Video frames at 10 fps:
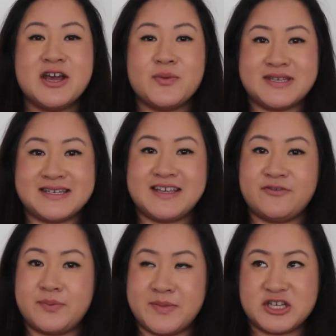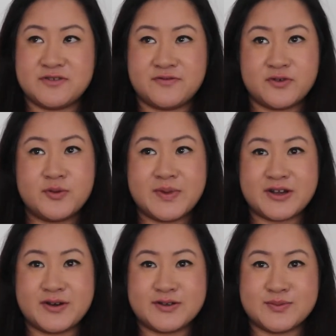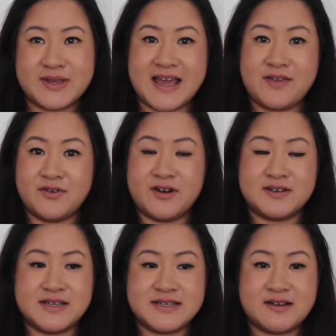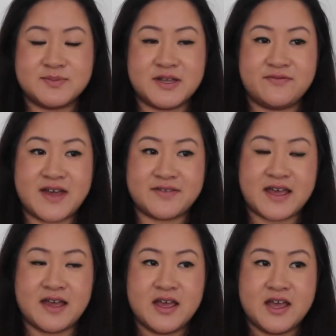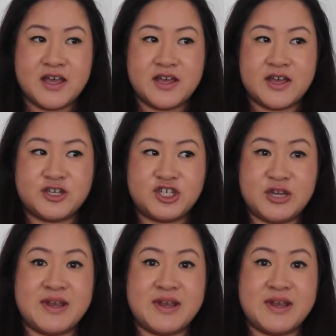We did give permission for, because we gave her our details, but the fact that she